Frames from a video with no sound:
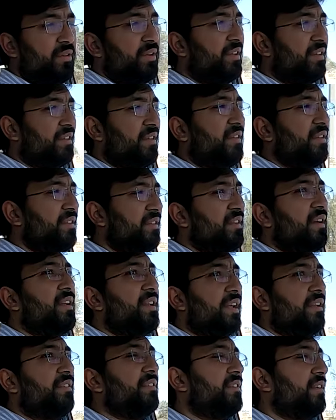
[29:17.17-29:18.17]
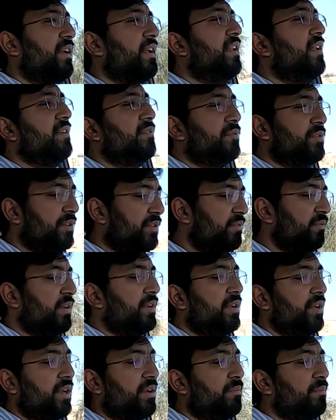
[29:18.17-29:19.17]
it's a Nissan X-Trail, and which is why
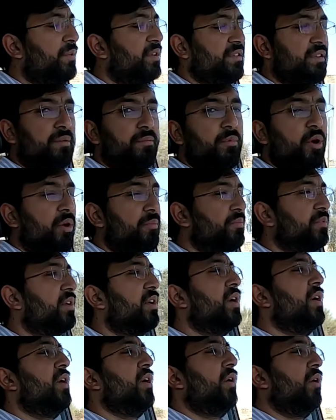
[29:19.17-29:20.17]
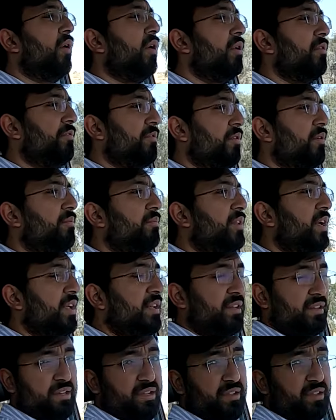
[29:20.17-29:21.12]
you get bits and bobs all from that,